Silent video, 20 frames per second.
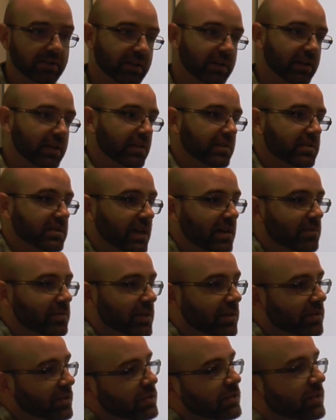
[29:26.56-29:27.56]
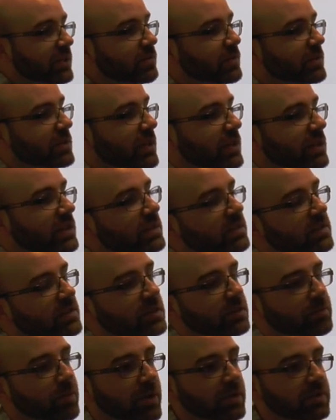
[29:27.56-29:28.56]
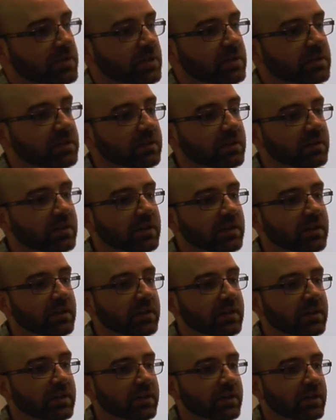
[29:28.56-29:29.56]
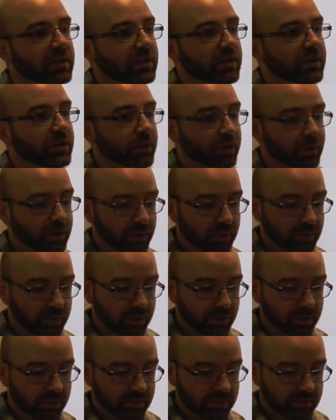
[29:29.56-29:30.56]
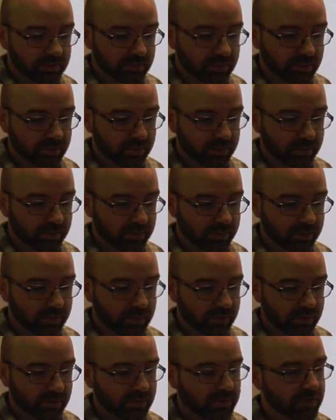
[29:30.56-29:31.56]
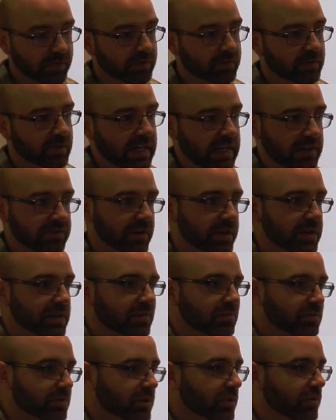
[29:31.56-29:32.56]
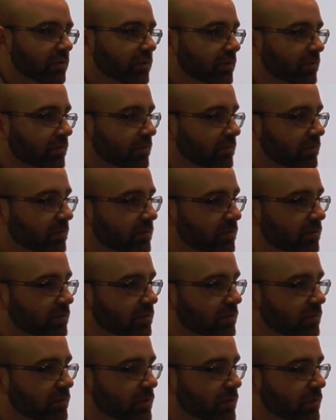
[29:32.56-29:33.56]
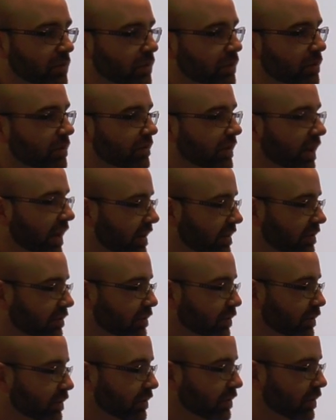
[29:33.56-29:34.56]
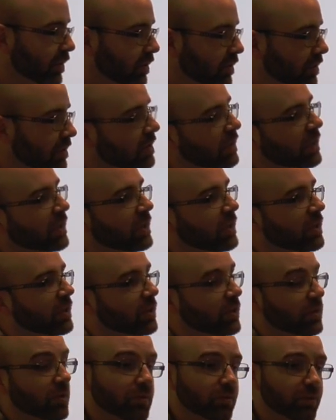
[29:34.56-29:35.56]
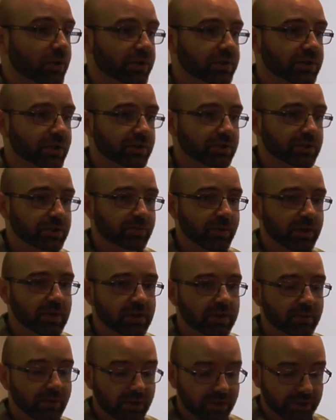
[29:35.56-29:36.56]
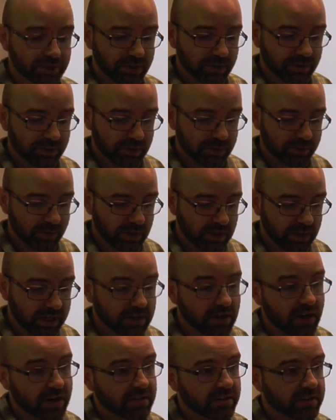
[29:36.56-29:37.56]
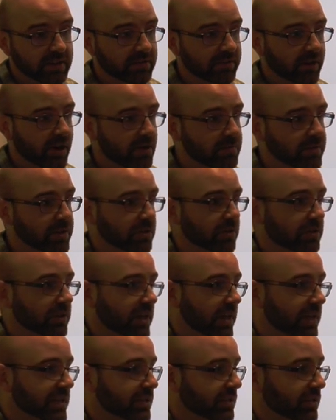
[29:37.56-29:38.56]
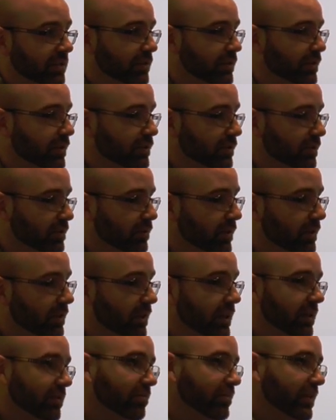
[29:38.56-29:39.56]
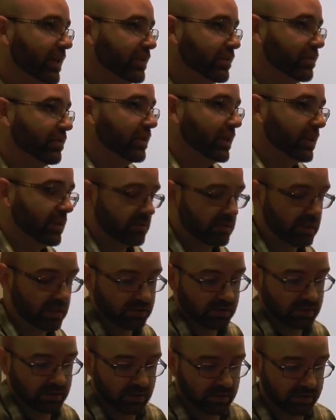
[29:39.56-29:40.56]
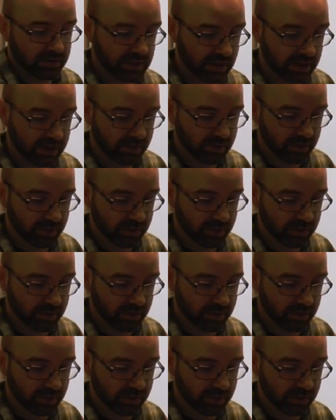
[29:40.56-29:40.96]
in the same year as Treisman studies, is Posner, who, in a very to cut it to its core, what controls the spotlight? What controls the spotlight? Either the environment or the agent controls the spotlight. They're two things. That's the sort of starting